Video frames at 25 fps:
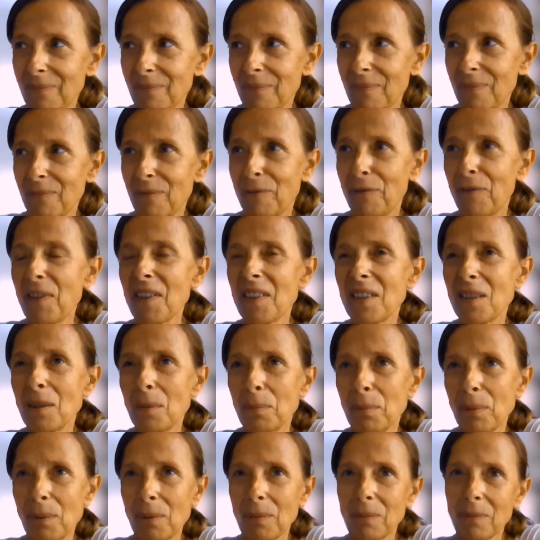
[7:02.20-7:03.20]

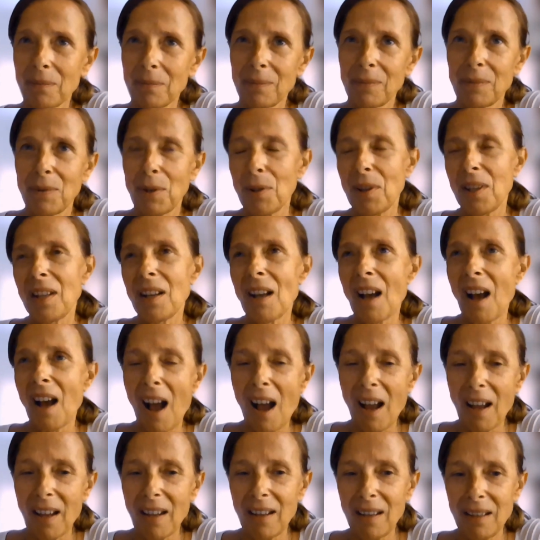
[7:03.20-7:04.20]
visible to the
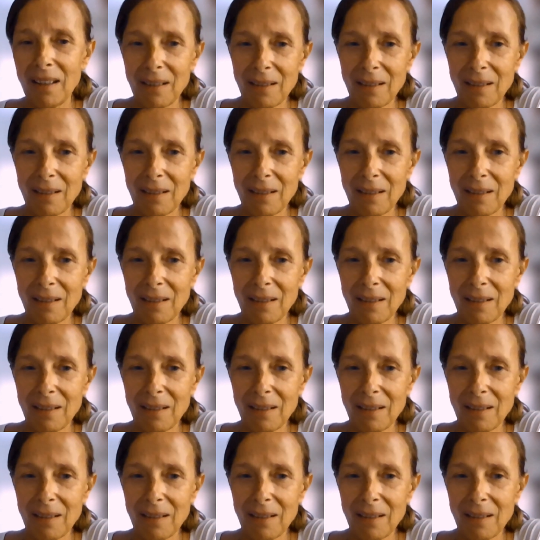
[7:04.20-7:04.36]
eye